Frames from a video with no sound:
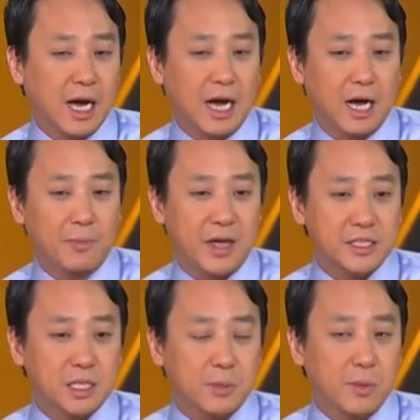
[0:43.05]

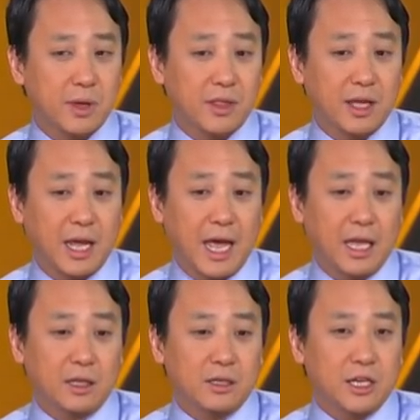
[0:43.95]
That's going to be a big thing.
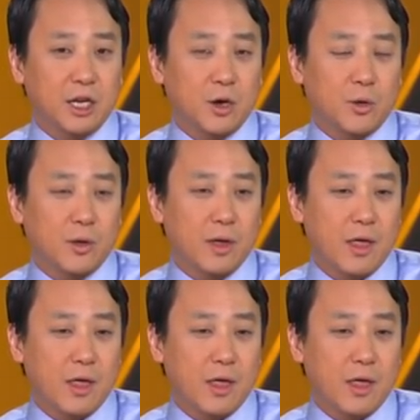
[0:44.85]
And, you know,